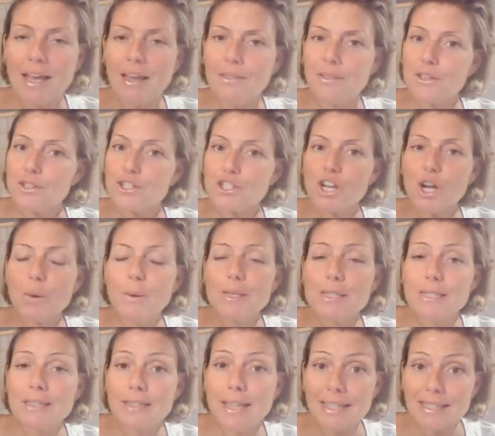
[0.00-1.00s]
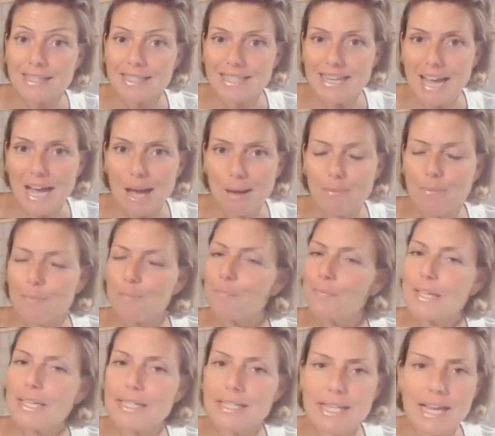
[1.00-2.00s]
This show is Let's Tap.
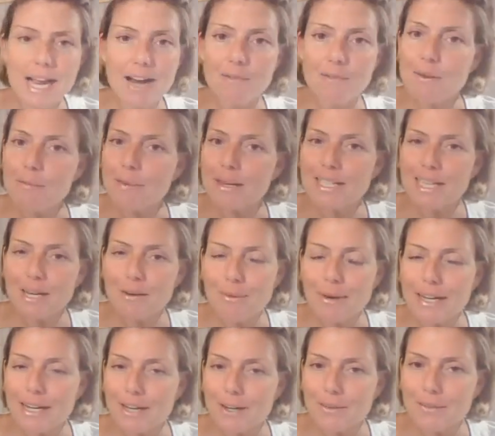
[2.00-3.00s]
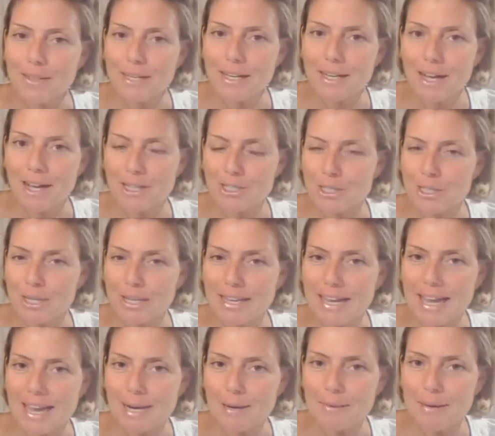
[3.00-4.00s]
It's every Monday right here at the Akashic
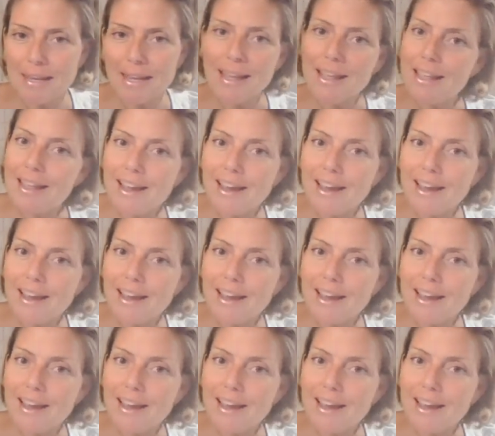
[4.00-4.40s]
Academy,